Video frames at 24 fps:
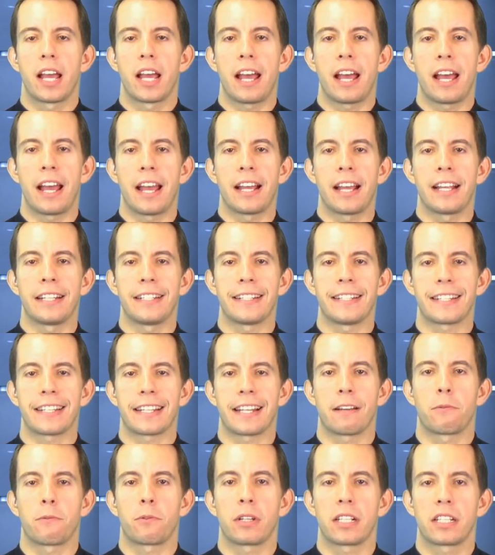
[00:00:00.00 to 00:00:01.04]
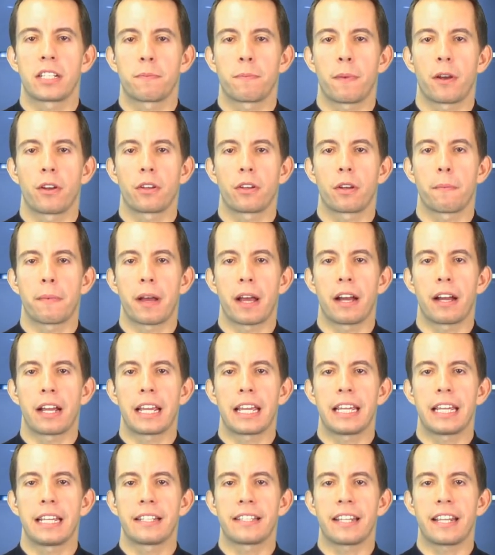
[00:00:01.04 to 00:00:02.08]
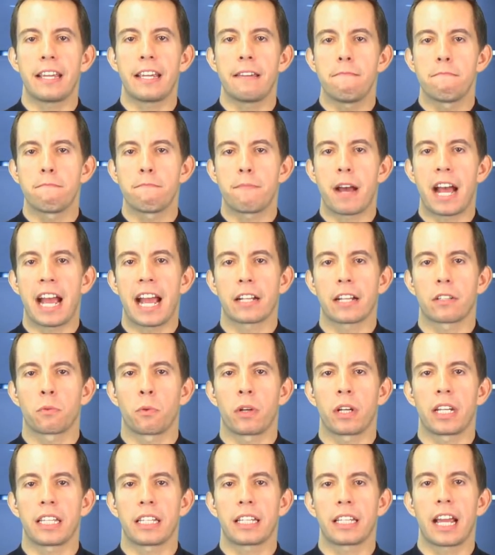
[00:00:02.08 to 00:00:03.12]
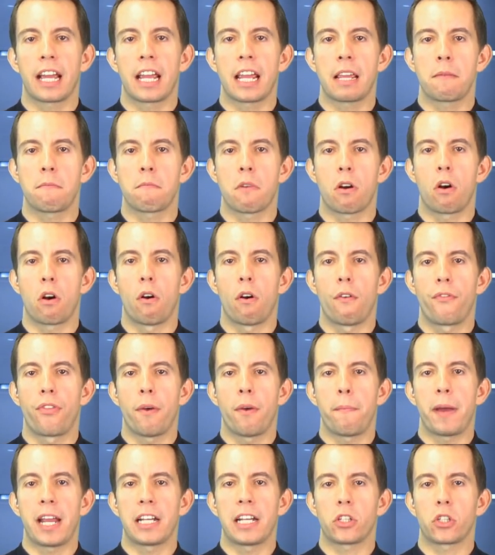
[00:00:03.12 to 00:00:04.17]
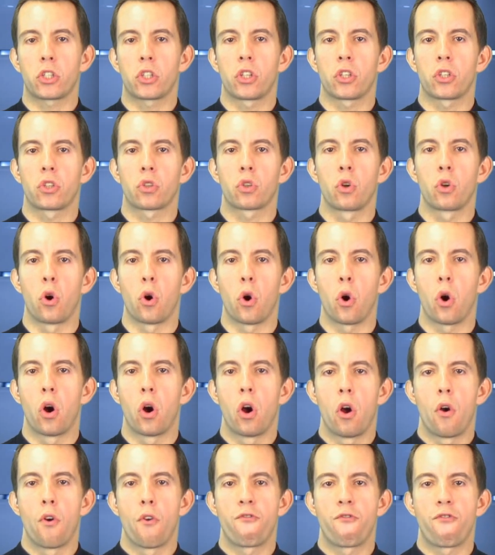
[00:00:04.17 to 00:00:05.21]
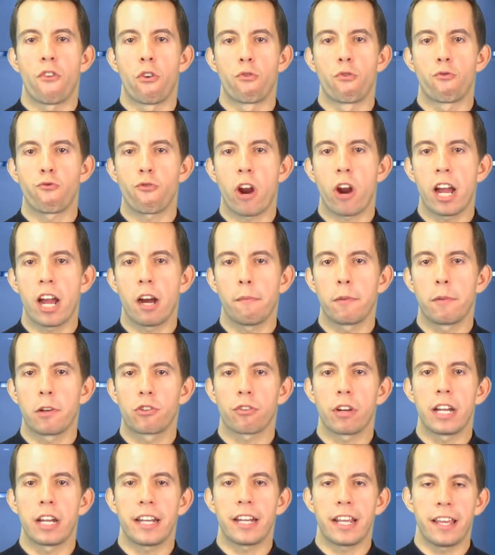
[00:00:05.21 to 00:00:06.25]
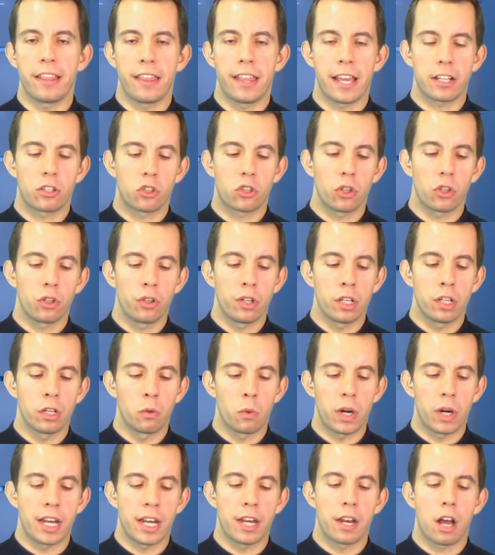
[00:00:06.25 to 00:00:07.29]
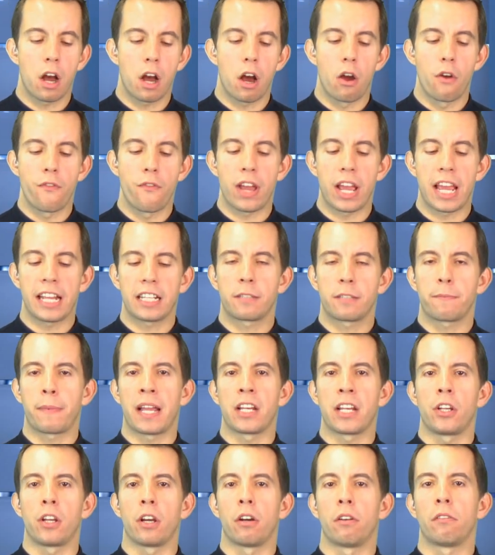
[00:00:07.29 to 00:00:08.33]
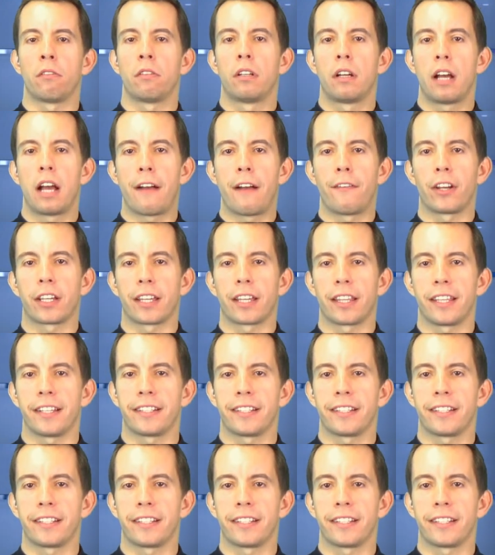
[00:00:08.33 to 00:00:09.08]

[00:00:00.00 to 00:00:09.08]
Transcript: And we spoke about his impact when he came off the bench to score for Real Madrid in their 2-0 win over Espanyol. Have a look at